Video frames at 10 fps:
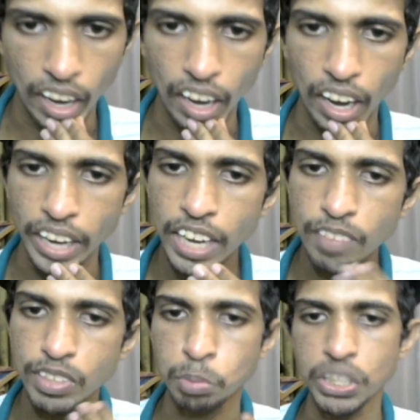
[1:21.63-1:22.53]
I
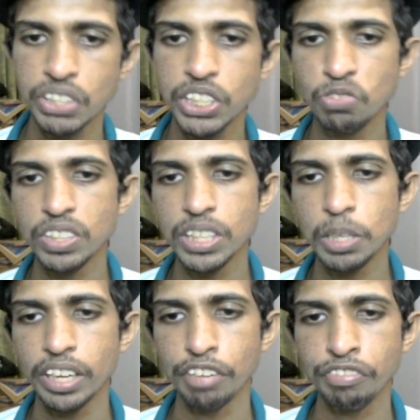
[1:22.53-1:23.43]
have experience with
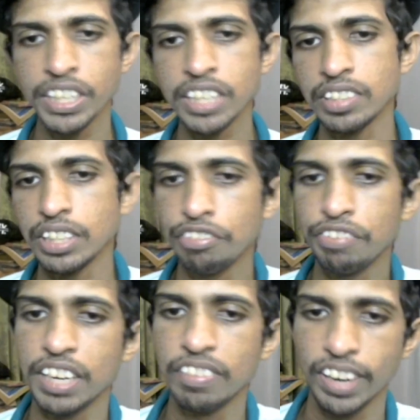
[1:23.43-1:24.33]
the f takes
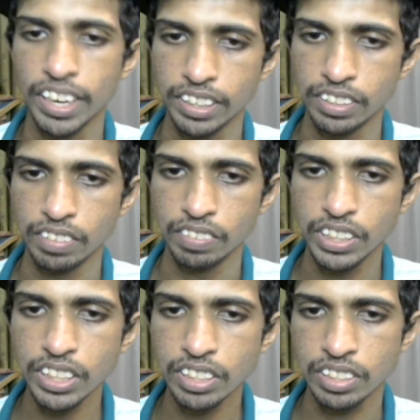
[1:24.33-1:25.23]
e5 line.
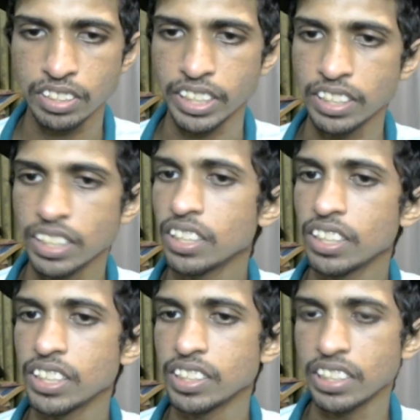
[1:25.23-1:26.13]
This
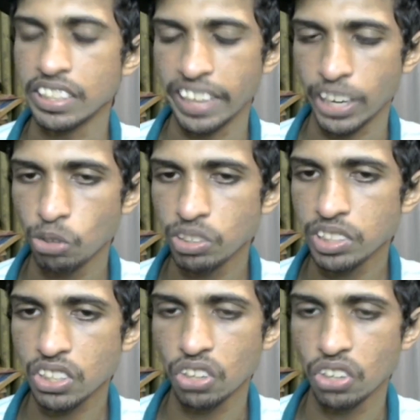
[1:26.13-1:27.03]
technically is an
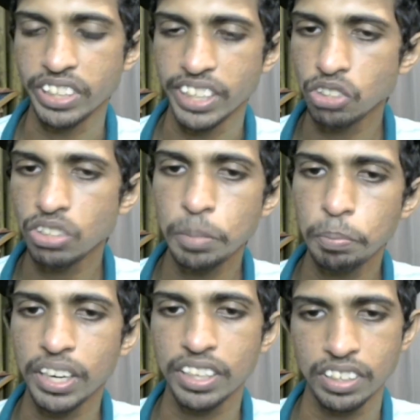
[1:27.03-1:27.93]
inaccuracy according to the engine,
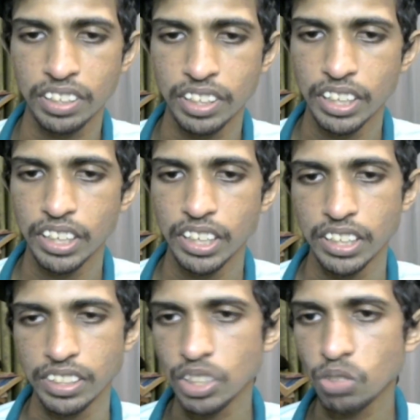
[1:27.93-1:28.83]
but
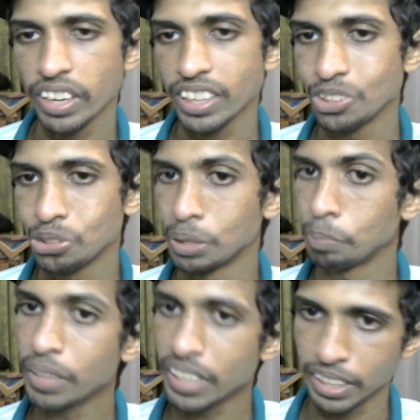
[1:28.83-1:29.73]
this is what I usually
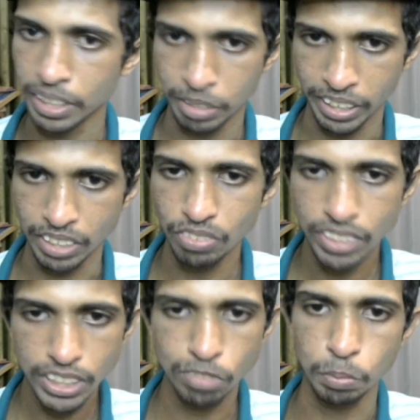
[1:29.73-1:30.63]
play and it
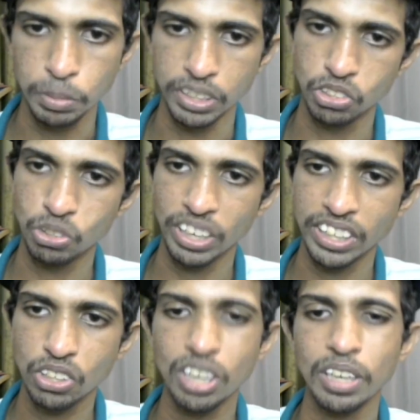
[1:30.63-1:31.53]
works for me. So I
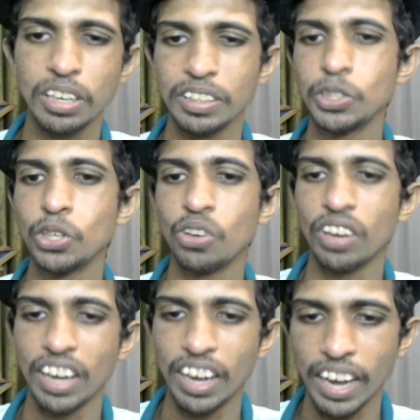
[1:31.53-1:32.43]
thought, I
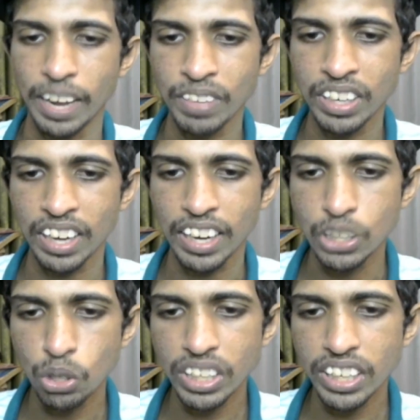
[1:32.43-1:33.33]
know
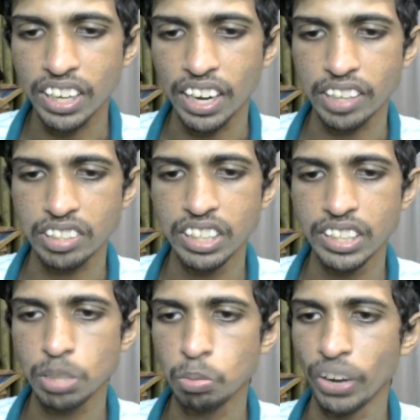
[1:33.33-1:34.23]
that
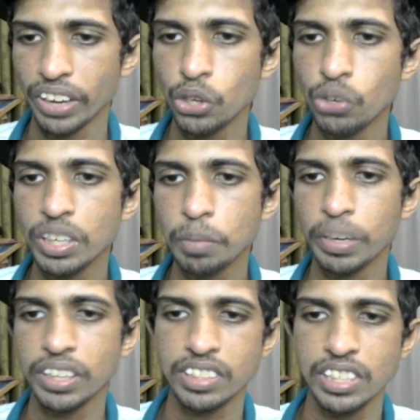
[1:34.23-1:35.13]
castling is more accurate,
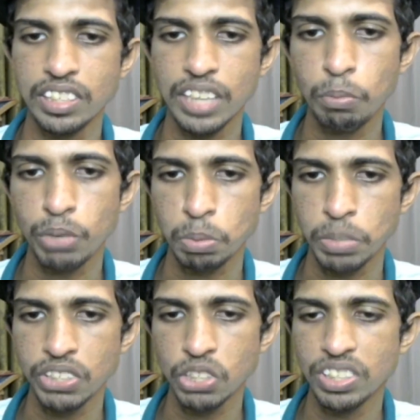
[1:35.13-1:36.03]
but since I have more
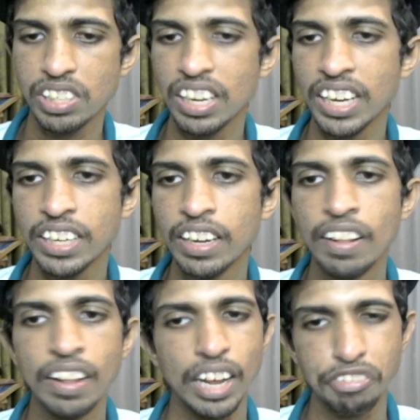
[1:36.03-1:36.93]
experience with this line,
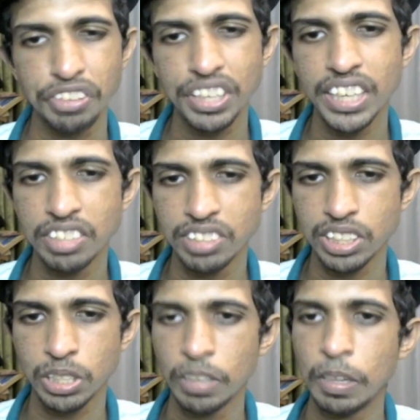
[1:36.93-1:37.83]
I figured I'll
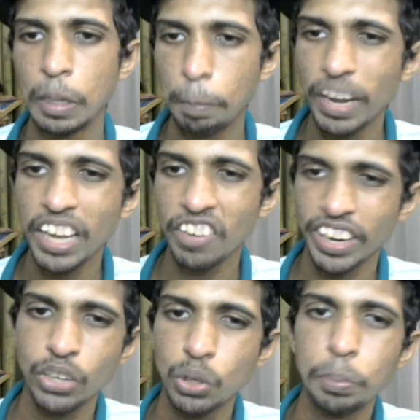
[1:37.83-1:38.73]
just play what
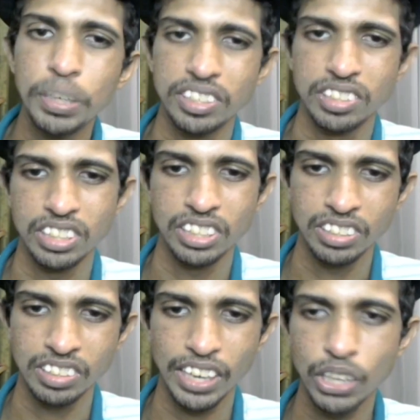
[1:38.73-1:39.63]
I know best.
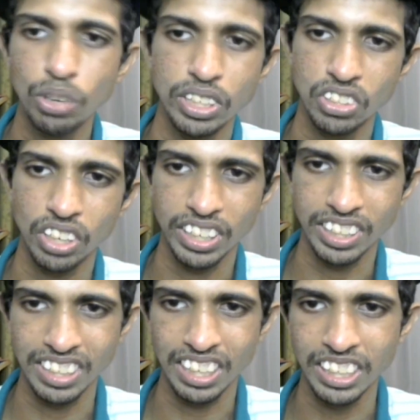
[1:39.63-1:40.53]
I know it's not
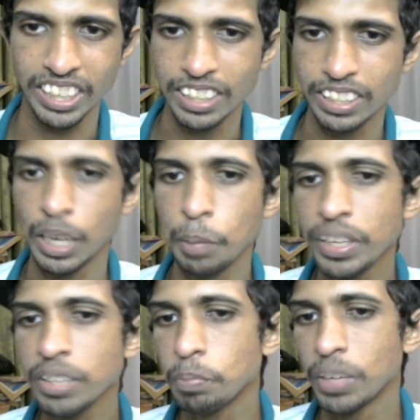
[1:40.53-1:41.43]
exactly a healthy
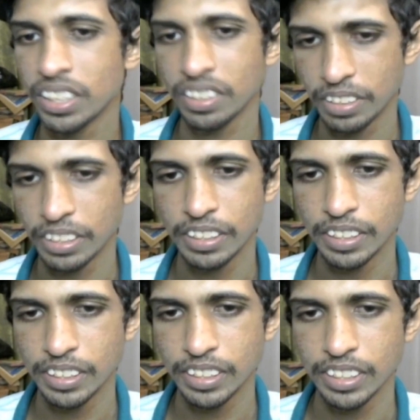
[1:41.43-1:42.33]
habit, but
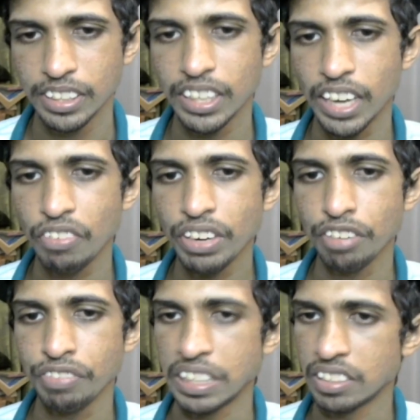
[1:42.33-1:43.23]
yeah, I went
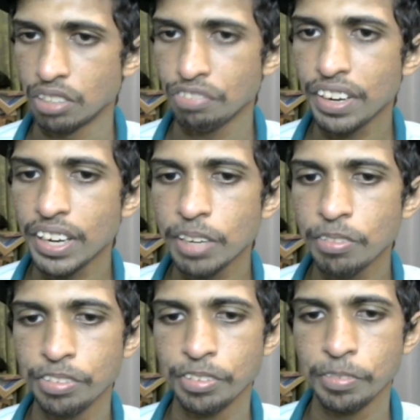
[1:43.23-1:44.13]
f takes
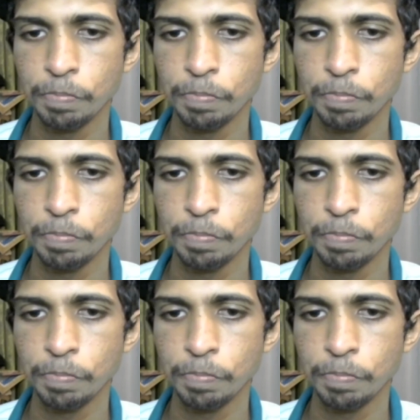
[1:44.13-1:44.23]
e5.